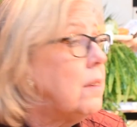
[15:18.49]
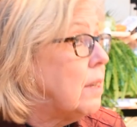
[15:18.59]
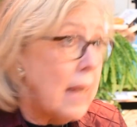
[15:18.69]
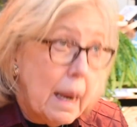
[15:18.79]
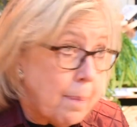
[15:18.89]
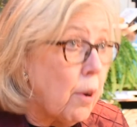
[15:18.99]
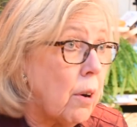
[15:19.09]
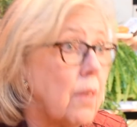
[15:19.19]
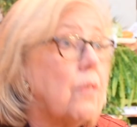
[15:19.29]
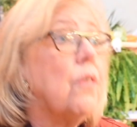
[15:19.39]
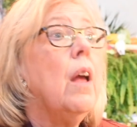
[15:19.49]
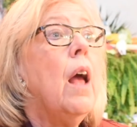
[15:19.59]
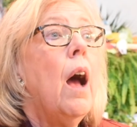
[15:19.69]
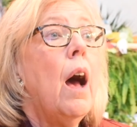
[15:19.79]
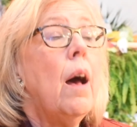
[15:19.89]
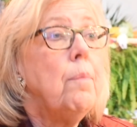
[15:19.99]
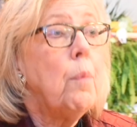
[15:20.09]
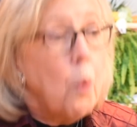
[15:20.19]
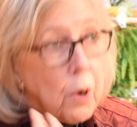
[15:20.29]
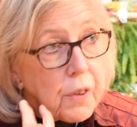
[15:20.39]
to neighborhoods,
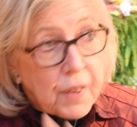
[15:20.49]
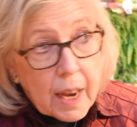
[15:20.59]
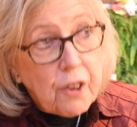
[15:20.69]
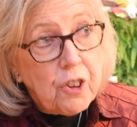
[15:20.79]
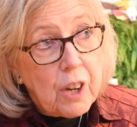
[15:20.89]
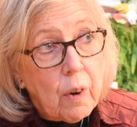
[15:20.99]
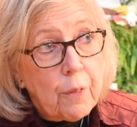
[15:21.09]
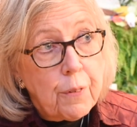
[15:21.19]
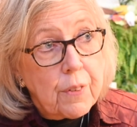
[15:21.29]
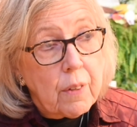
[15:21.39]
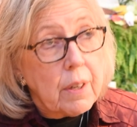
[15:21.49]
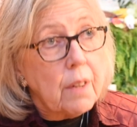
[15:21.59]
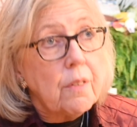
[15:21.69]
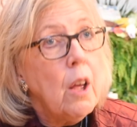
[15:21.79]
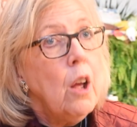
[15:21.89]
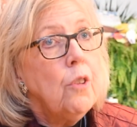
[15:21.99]
more stationary facilities.